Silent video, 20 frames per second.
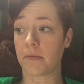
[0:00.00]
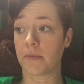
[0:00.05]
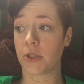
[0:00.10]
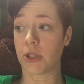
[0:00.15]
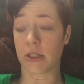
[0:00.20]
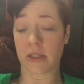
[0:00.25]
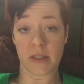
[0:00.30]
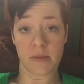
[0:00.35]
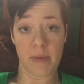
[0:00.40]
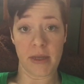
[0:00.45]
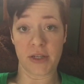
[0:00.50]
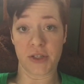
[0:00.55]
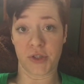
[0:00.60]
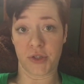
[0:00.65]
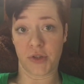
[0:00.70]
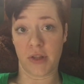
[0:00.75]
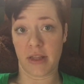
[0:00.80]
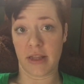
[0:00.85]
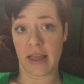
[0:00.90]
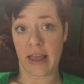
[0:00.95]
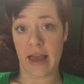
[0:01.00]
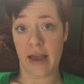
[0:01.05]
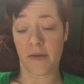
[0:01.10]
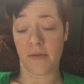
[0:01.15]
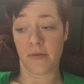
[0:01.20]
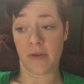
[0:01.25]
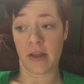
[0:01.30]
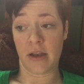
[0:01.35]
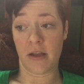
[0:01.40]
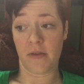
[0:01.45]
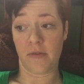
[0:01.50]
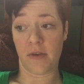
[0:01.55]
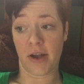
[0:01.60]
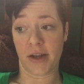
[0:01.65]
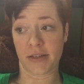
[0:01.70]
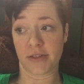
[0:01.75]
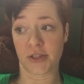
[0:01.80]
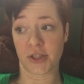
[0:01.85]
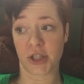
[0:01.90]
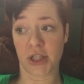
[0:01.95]
just to make sure that they have enough
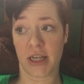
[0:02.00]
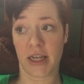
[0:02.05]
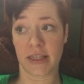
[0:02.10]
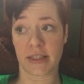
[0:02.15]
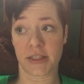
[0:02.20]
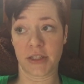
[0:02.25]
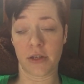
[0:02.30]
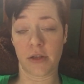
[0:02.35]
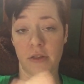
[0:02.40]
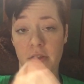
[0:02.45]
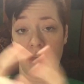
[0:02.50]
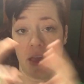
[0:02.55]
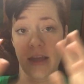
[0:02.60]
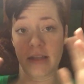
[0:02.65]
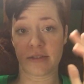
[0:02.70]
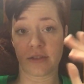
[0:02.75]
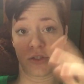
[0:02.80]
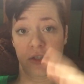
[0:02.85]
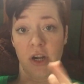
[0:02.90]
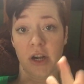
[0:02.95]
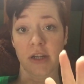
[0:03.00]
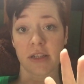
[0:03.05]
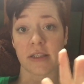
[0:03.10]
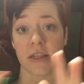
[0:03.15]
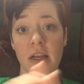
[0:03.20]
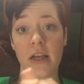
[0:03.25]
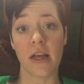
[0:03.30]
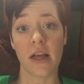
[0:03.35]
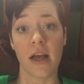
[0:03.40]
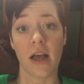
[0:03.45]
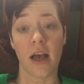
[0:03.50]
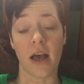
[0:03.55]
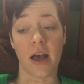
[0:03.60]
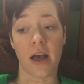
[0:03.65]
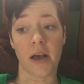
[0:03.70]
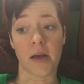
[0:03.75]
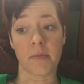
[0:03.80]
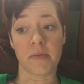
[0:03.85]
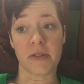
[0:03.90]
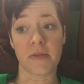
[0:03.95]
oxygen until they start
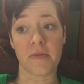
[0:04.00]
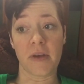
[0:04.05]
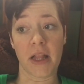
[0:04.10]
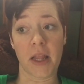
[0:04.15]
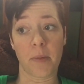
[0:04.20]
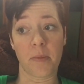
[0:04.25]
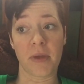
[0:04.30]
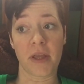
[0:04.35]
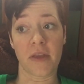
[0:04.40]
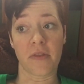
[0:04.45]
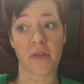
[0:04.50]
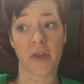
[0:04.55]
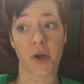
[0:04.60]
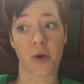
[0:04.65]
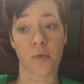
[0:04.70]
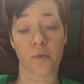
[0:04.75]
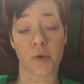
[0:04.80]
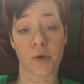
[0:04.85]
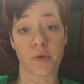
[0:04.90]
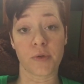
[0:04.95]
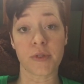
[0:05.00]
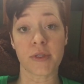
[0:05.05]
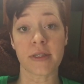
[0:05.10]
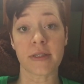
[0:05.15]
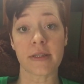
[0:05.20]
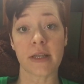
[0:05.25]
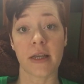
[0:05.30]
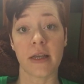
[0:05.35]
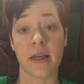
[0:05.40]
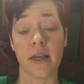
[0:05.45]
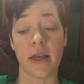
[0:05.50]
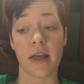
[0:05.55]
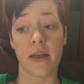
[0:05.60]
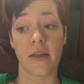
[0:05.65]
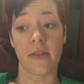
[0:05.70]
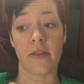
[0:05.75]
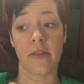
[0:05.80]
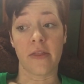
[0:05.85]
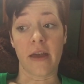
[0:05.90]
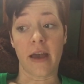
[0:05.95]
developing their roots
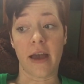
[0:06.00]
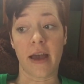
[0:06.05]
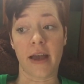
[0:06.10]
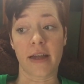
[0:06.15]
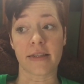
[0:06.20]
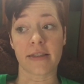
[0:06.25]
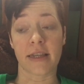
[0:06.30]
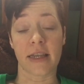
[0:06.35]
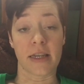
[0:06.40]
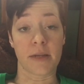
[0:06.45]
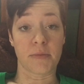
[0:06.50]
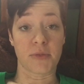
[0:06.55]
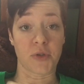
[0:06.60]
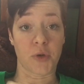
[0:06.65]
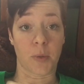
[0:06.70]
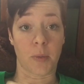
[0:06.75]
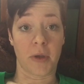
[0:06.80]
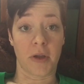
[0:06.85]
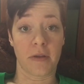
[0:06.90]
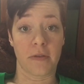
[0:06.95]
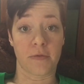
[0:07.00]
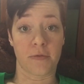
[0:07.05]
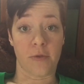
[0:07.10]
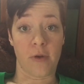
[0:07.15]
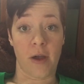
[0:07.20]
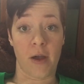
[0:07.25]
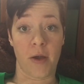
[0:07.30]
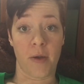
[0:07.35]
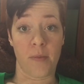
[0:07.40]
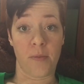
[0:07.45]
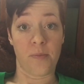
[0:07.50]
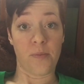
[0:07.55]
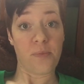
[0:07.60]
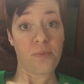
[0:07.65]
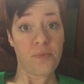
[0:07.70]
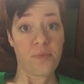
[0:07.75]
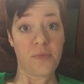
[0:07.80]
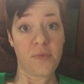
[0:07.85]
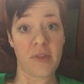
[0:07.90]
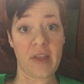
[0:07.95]
that can absorb it from
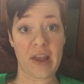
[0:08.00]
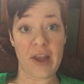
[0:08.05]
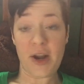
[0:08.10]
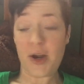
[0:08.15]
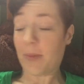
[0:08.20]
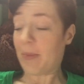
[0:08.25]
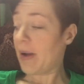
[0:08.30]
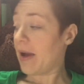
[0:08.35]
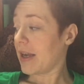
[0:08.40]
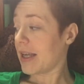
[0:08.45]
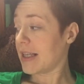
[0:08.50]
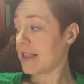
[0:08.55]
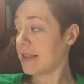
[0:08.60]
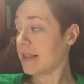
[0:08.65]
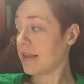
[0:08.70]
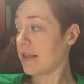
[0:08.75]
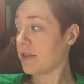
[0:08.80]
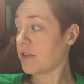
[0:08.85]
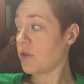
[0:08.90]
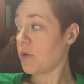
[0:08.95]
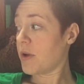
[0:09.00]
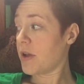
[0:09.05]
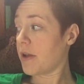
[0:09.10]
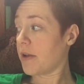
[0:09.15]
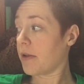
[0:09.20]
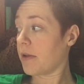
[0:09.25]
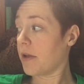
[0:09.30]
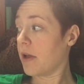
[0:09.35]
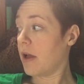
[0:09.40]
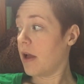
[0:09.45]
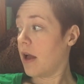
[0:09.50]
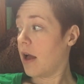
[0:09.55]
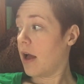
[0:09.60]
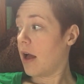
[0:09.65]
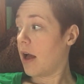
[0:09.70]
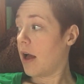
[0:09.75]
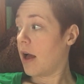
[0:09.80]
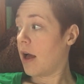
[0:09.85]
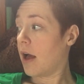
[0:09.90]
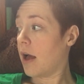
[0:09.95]
the air pockets in the soil.
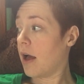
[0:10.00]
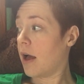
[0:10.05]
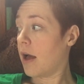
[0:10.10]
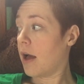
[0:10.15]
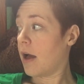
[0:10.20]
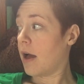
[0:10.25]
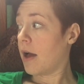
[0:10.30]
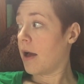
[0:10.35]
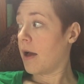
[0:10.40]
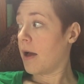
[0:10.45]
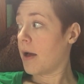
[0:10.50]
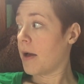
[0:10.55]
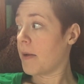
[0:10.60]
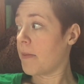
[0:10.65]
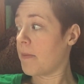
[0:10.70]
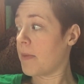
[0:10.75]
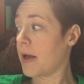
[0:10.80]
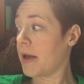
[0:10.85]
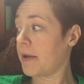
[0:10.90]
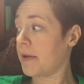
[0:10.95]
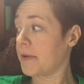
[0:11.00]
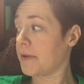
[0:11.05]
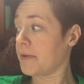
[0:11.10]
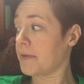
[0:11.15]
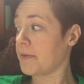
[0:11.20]
I